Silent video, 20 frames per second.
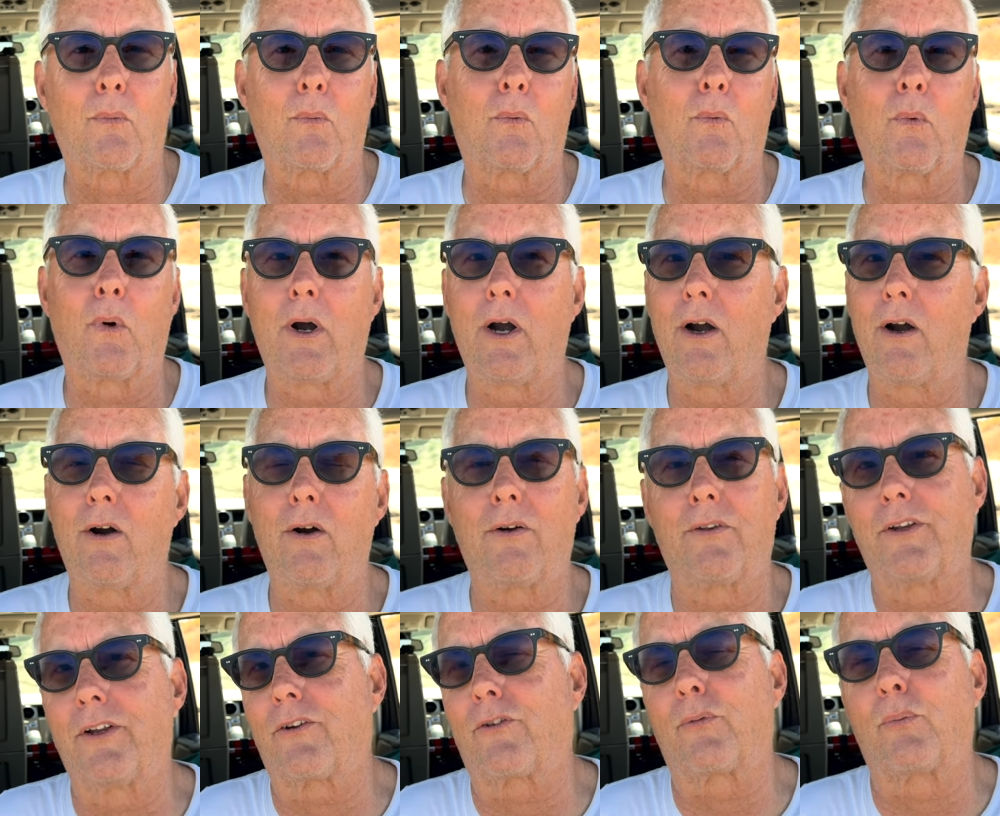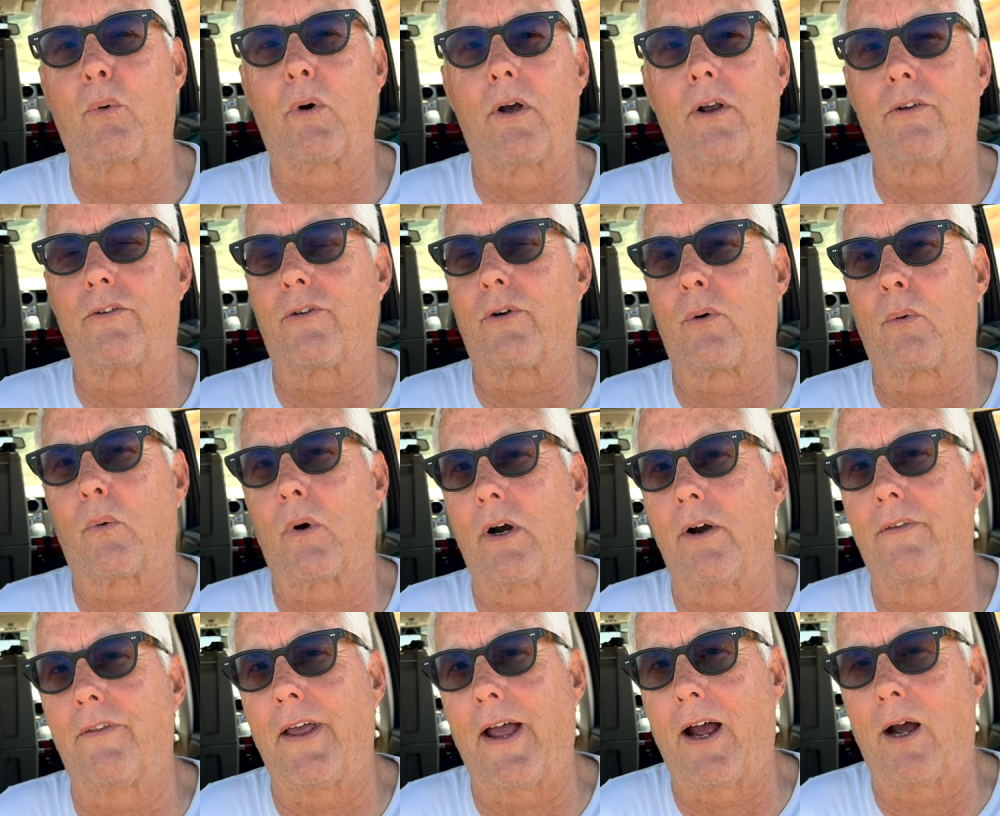where this was or
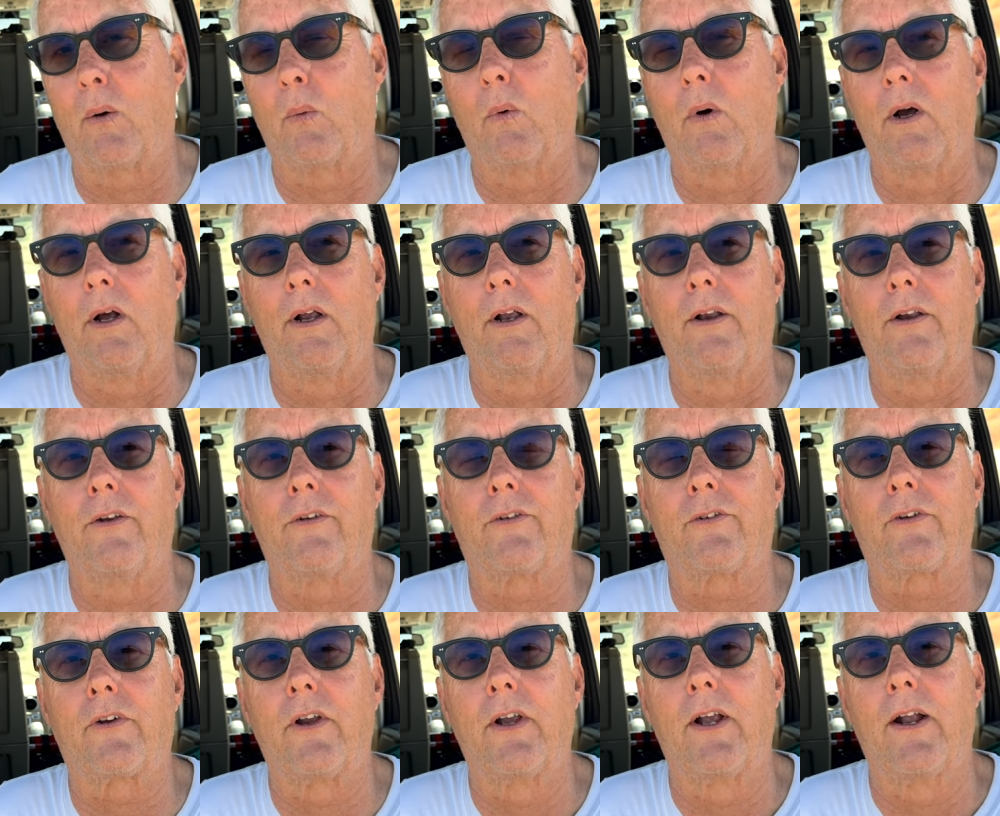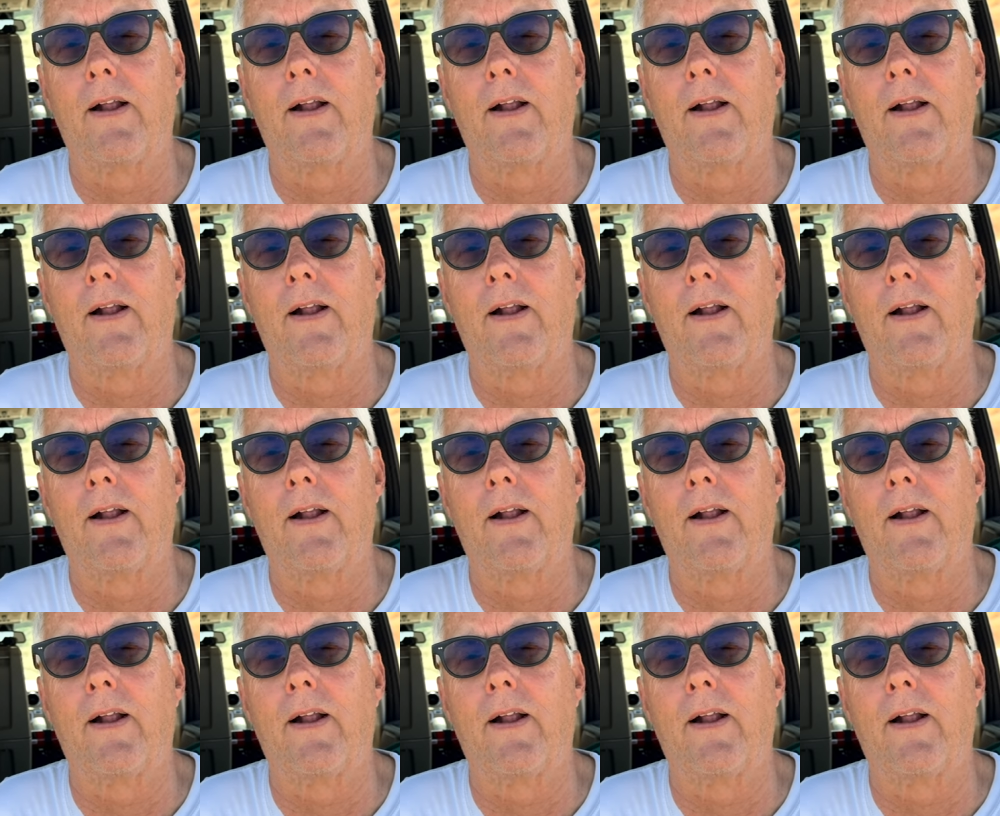where that was.